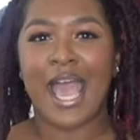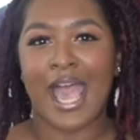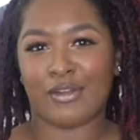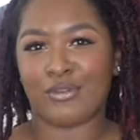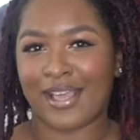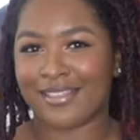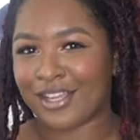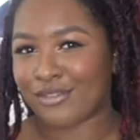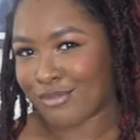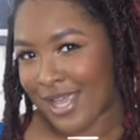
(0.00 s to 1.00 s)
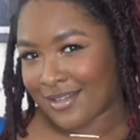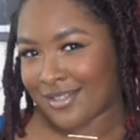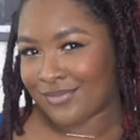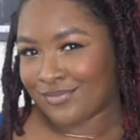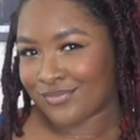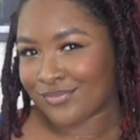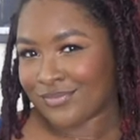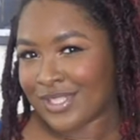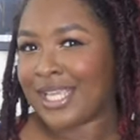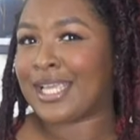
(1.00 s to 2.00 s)
And I think red
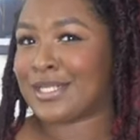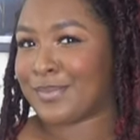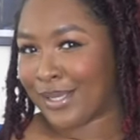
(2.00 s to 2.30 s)
is